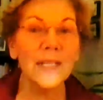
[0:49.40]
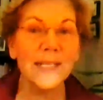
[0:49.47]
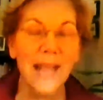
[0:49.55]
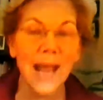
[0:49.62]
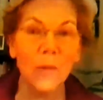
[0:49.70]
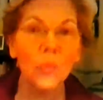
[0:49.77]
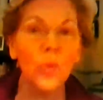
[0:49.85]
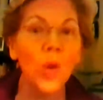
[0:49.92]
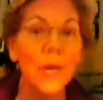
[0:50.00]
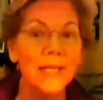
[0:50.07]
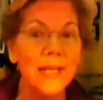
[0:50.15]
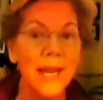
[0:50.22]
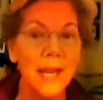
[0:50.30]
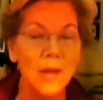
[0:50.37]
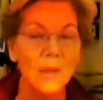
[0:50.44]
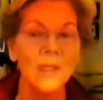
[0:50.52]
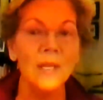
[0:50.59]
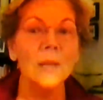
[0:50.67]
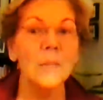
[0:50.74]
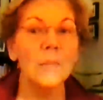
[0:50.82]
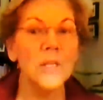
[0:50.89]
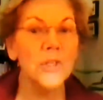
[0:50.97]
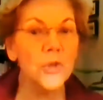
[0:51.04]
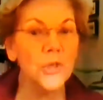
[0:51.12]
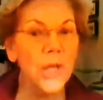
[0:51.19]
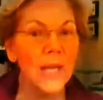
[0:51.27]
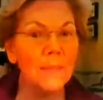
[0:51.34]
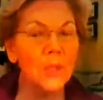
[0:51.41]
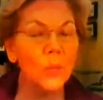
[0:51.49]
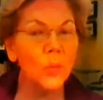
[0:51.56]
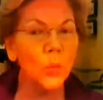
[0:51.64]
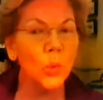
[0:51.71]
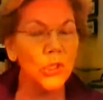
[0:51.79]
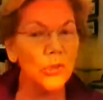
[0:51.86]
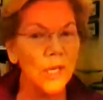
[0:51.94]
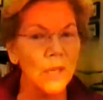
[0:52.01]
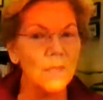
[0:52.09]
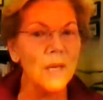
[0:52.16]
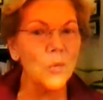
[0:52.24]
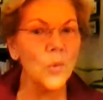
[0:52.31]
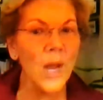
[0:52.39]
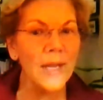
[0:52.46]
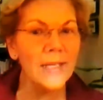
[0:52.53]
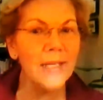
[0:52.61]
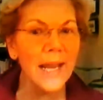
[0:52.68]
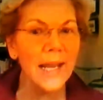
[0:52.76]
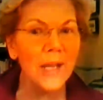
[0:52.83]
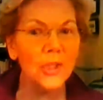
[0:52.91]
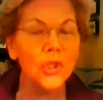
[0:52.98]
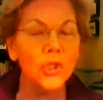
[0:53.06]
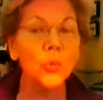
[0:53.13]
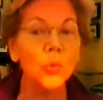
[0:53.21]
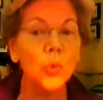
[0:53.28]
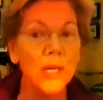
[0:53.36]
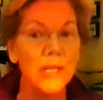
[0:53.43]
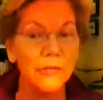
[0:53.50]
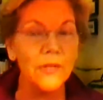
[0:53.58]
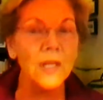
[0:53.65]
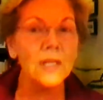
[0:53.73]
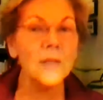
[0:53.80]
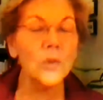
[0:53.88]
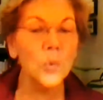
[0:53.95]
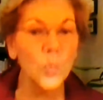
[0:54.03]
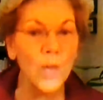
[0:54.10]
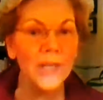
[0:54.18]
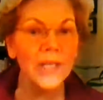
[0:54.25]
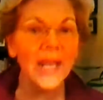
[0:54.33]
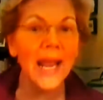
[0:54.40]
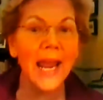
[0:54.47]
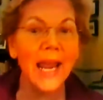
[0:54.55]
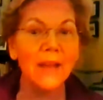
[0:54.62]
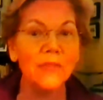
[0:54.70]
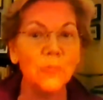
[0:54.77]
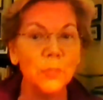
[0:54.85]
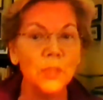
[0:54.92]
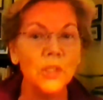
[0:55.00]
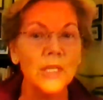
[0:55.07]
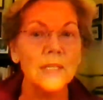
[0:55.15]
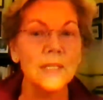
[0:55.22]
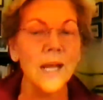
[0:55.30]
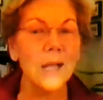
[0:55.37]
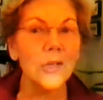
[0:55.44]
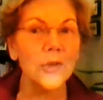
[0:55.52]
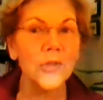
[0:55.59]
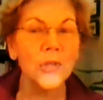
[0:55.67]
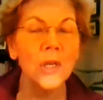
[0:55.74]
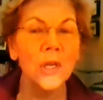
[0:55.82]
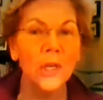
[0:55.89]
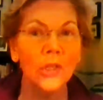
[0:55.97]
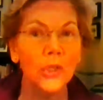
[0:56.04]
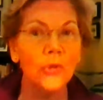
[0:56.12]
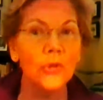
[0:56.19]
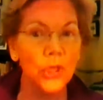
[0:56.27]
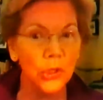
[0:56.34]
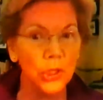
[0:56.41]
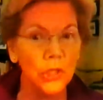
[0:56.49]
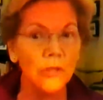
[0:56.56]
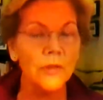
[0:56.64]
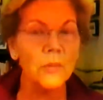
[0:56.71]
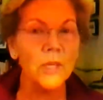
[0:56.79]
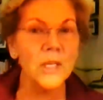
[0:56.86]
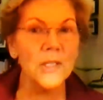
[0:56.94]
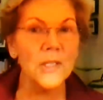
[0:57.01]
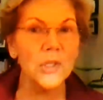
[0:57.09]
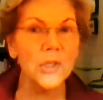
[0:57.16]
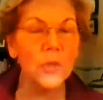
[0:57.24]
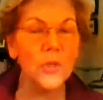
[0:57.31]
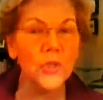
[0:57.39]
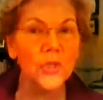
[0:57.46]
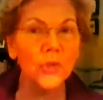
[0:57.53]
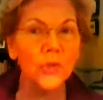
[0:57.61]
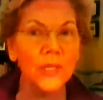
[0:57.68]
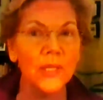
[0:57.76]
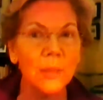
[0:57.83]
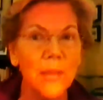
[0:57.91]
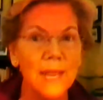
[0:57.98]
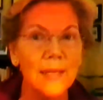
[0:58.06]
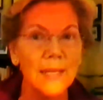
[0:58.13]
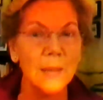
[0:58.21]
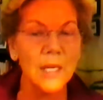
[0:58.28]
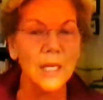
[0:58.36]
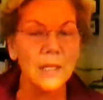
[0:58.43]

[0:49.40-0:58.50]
that right now. Mr. Diamond, will you commit right now to refund the $1.5 billion you took from consumers during the pandemic?